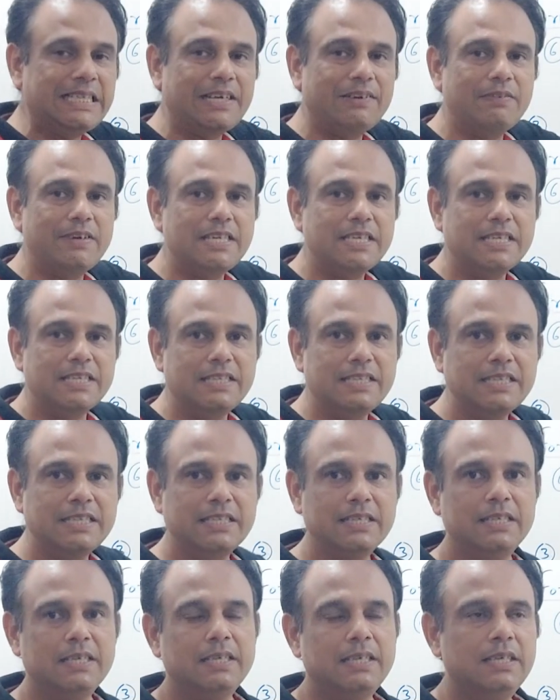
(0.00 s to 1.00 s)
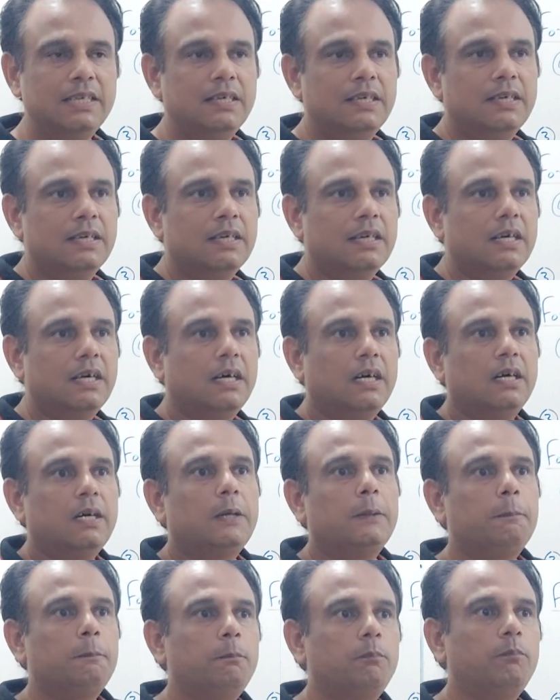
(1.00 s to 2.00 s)
equations,
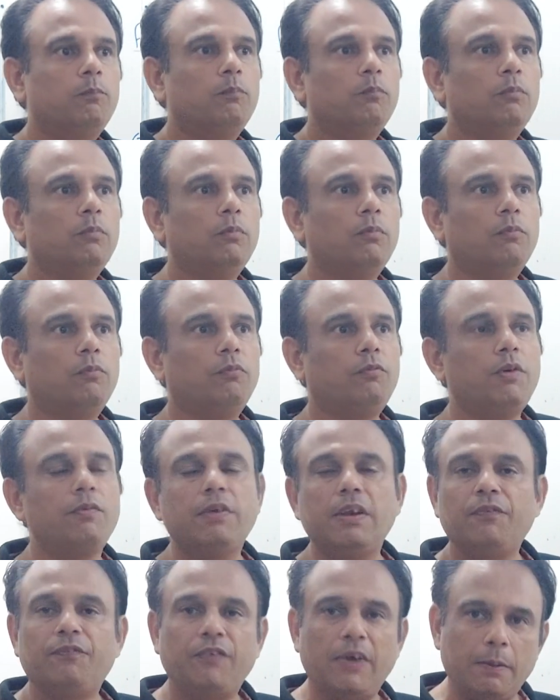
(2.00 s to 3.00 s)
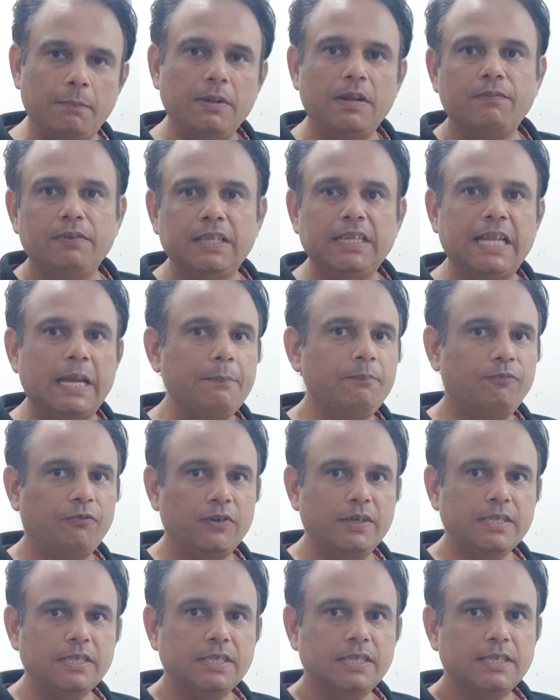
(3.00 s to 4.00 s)
we will familiar with them
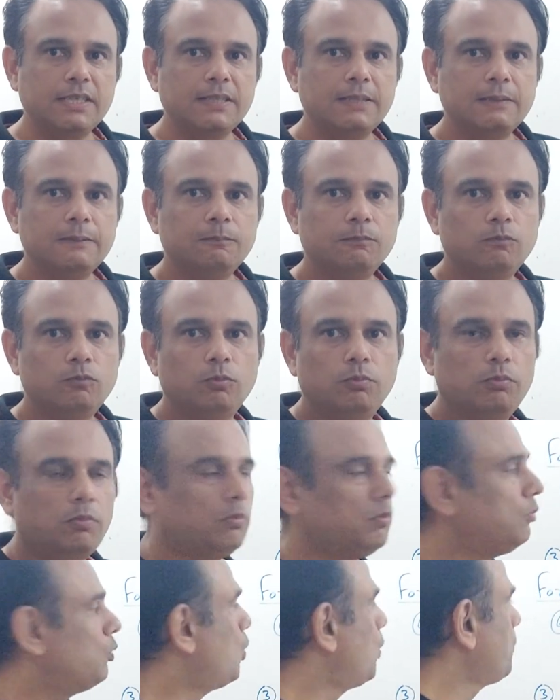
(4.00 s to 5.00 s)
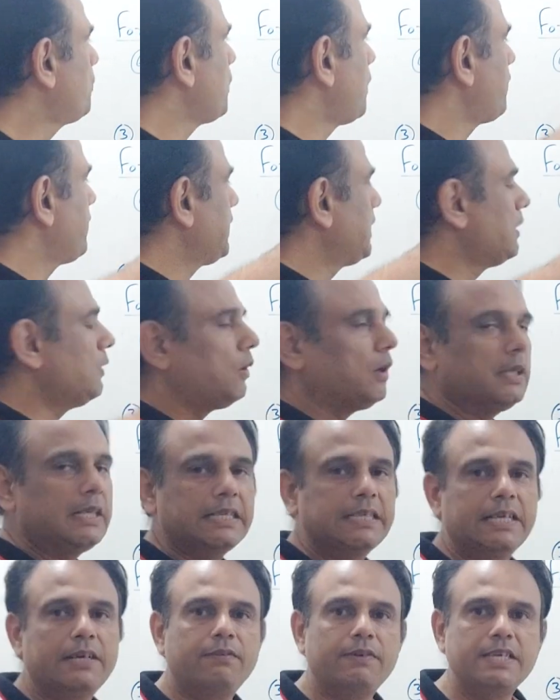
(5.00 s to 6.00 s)
first. Hope you have written all these
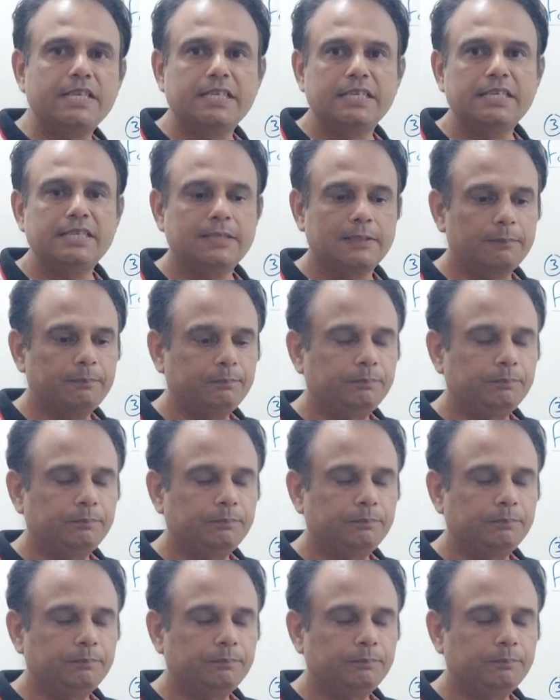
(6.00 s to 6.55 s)
equations.